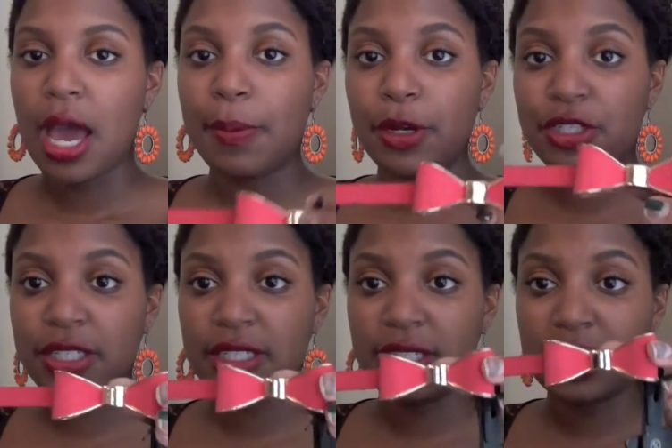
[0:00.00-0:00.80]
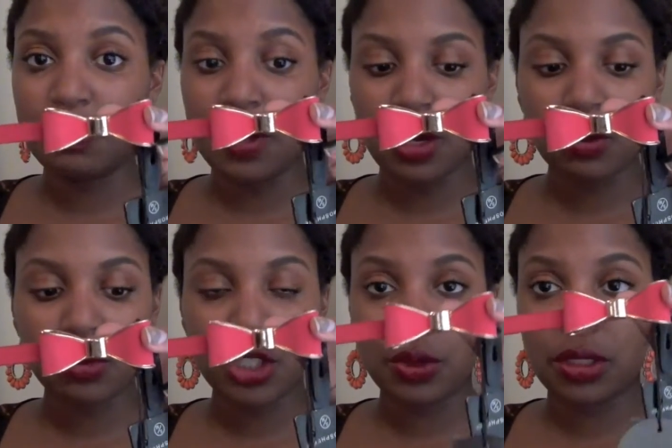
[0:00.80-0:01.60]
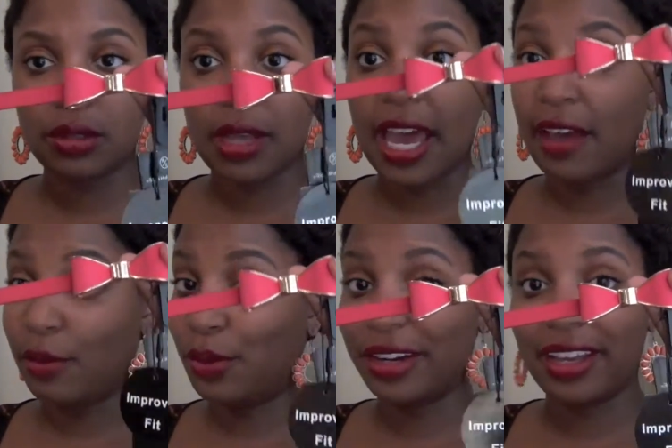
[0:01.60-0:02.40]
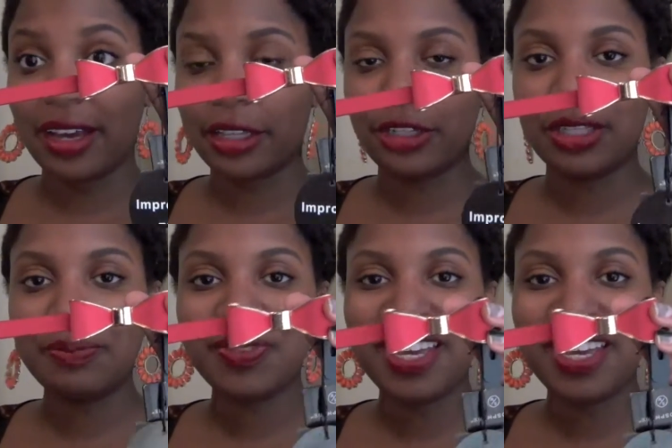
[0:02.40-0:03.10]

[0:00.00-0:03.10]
I purchased this belt, which is, I haven't worn it yet clearly.